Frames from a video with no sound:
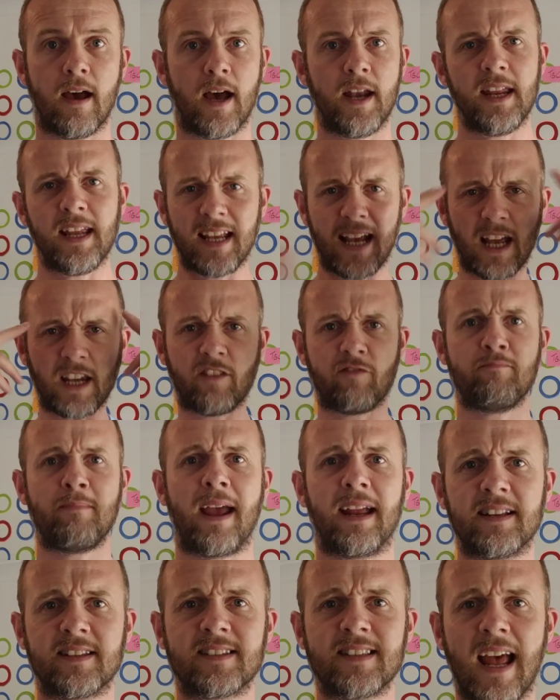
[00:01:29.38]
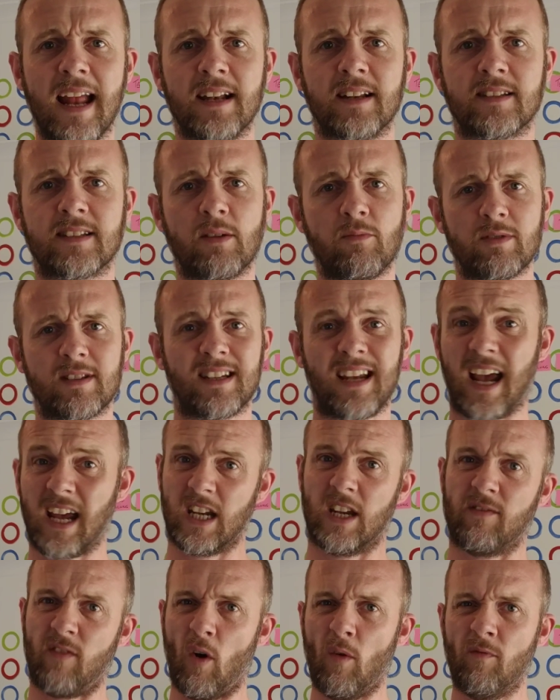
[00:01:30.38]
And it kind of made sense. It was
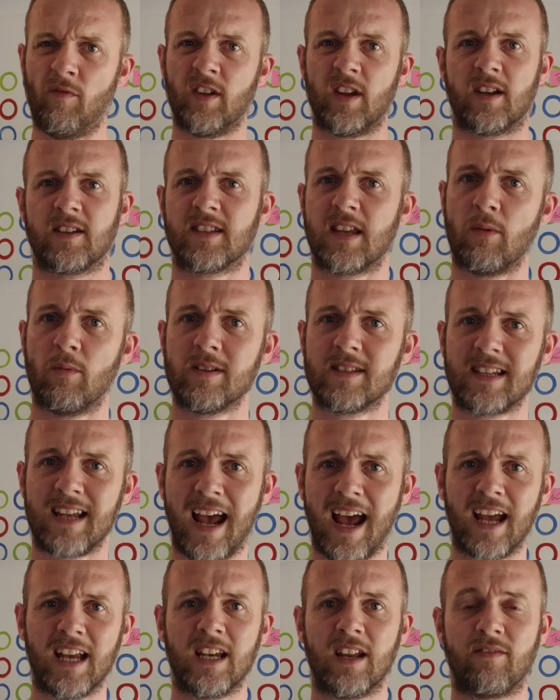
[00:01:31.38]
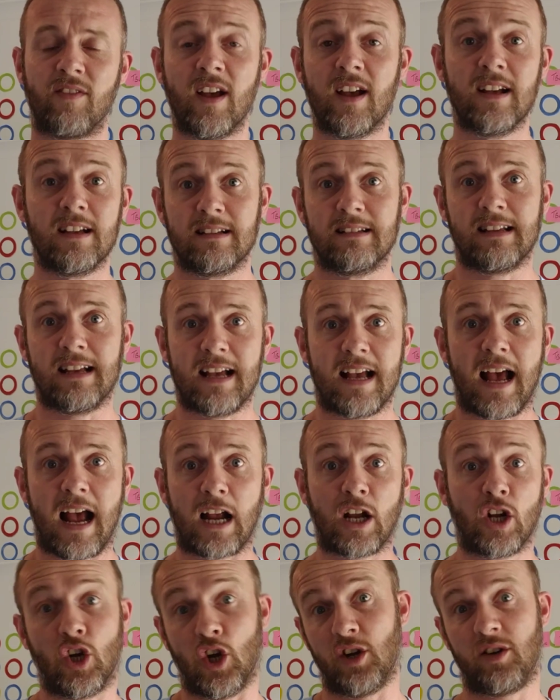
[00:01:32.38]
kind of obvious. It was kind of a
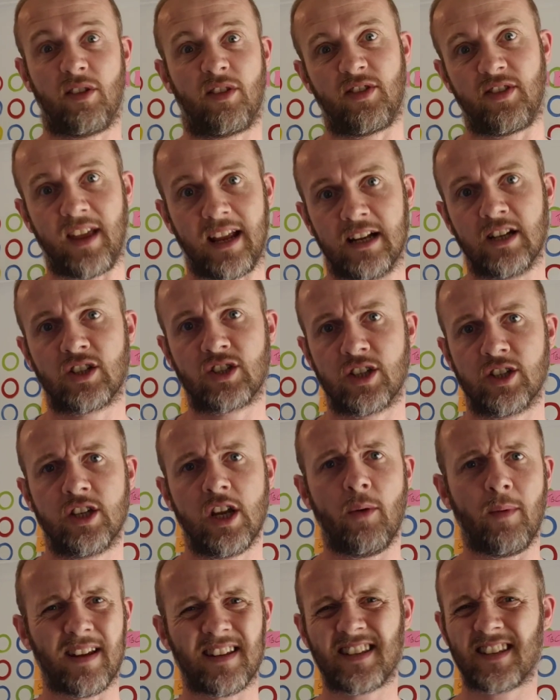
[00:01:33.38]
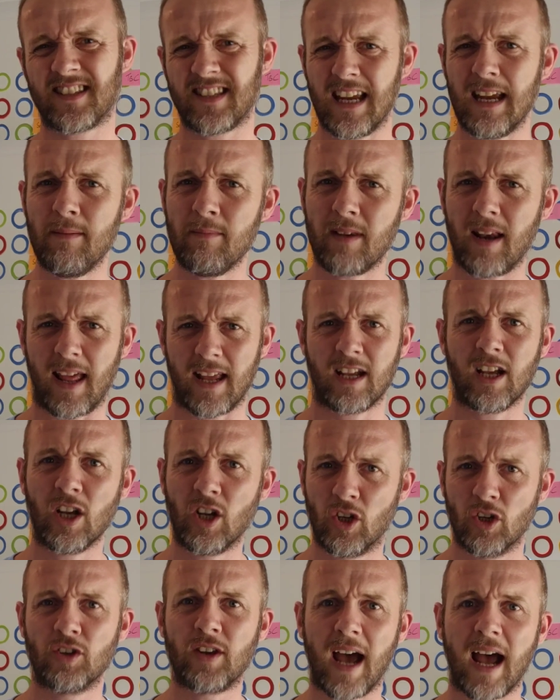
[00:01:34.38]
good thing to do. It seemed like a
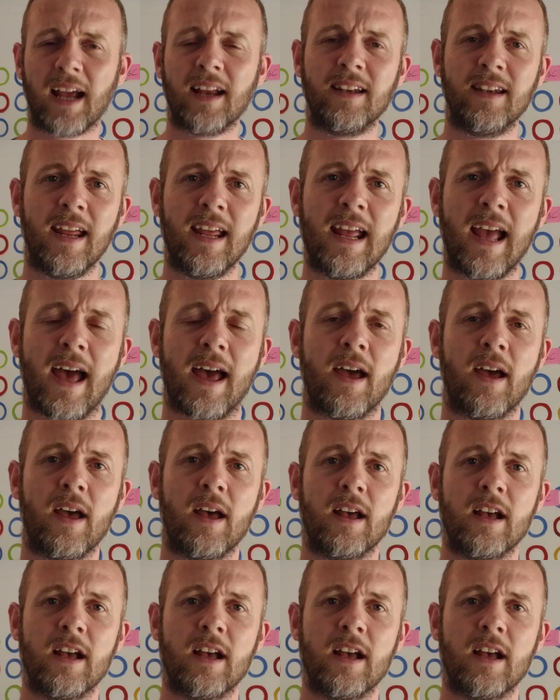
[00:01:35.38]
good idea.